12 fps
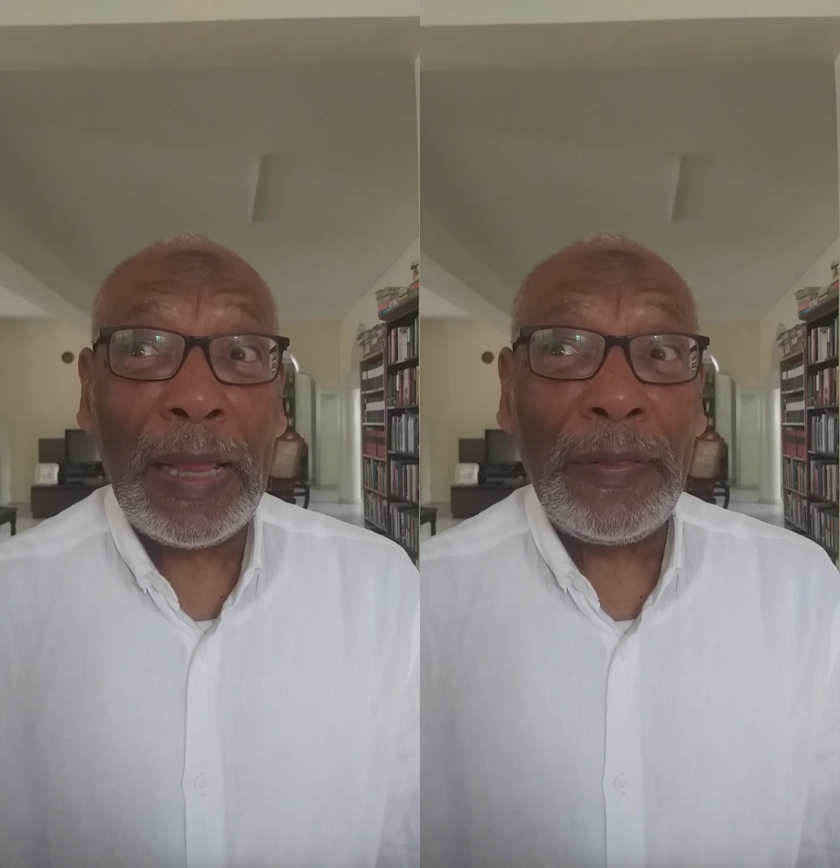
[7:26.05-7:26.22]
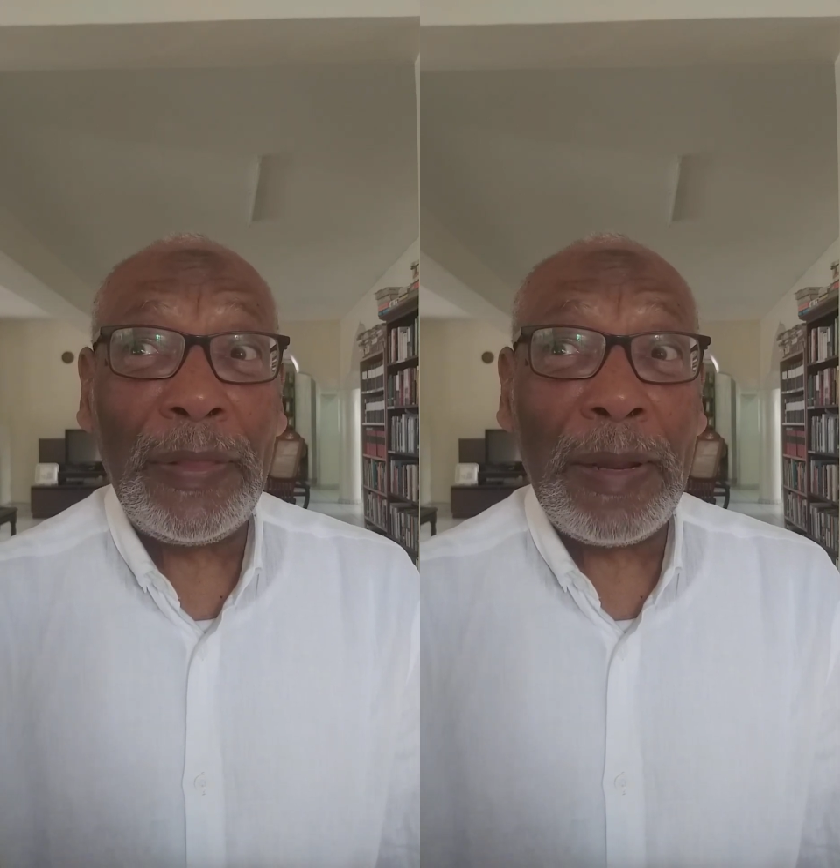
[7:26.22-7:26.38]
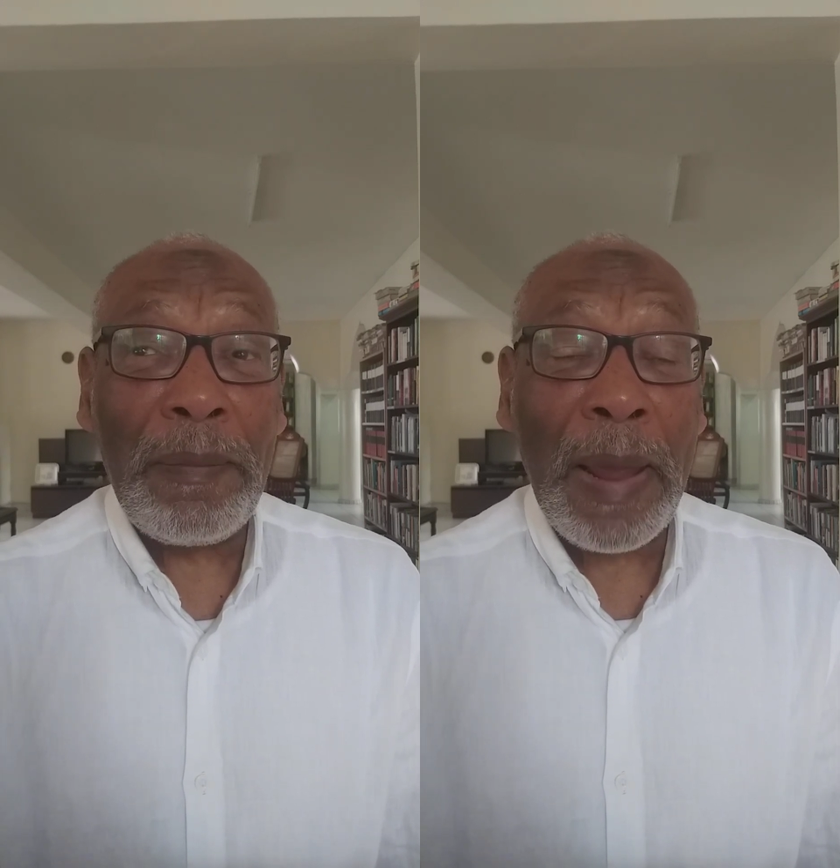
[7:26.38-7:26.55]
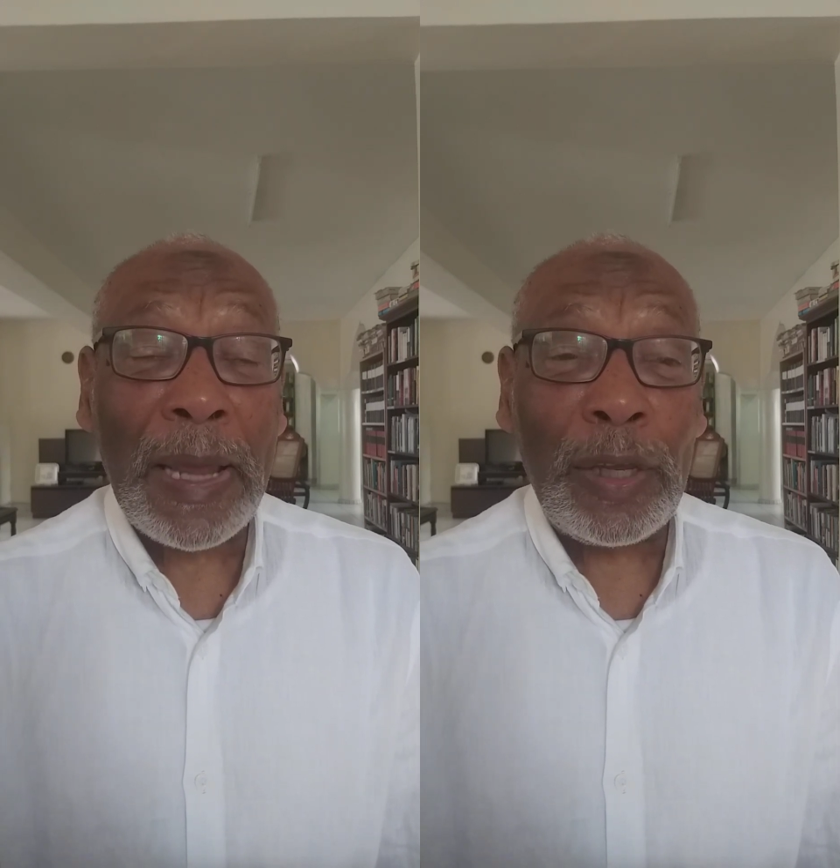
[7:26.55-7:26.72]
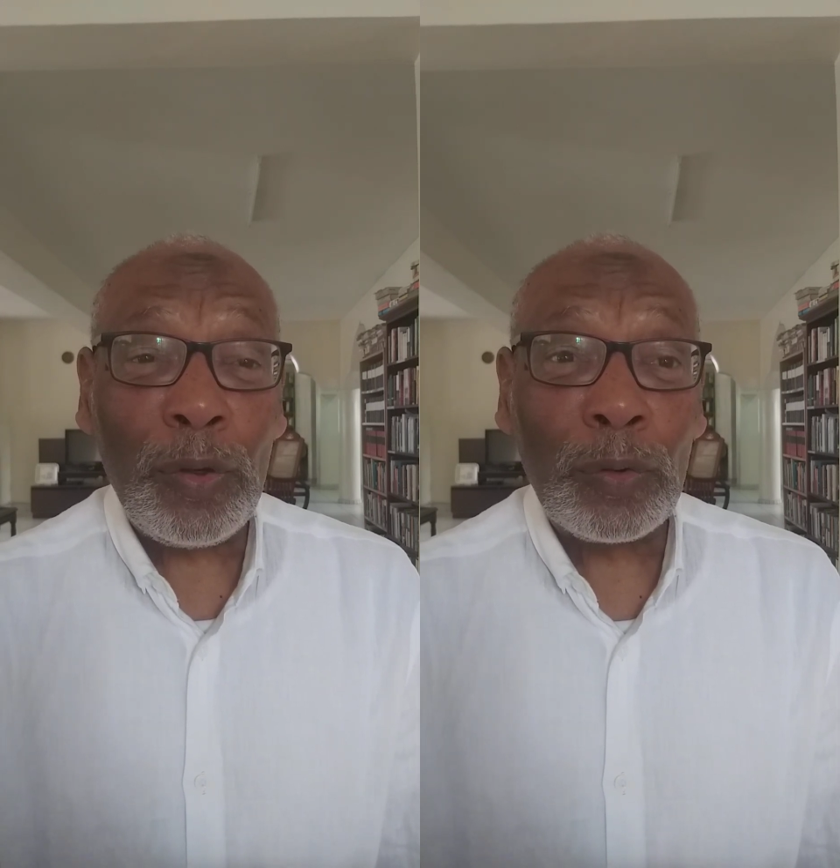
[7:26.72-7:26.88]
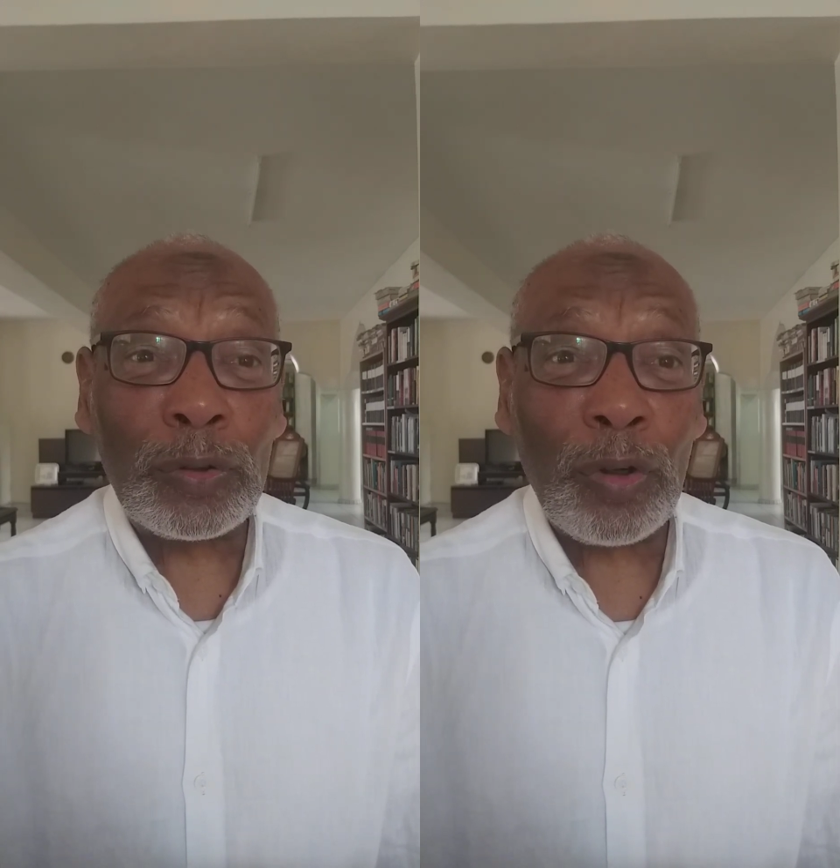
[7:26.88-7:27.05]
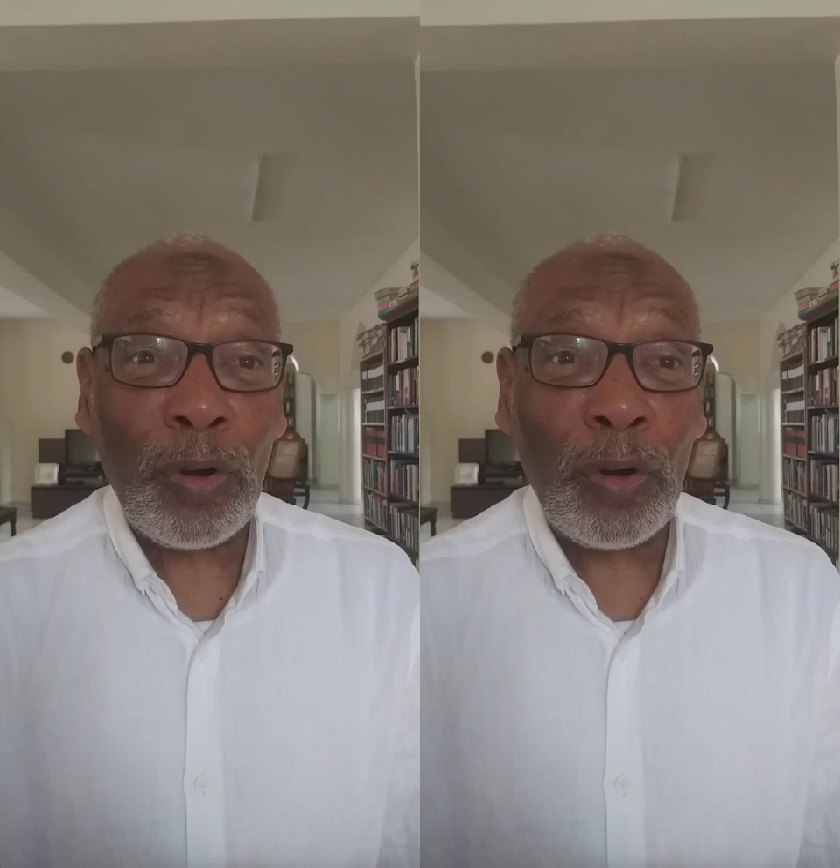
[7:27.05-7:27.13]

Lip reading: they make use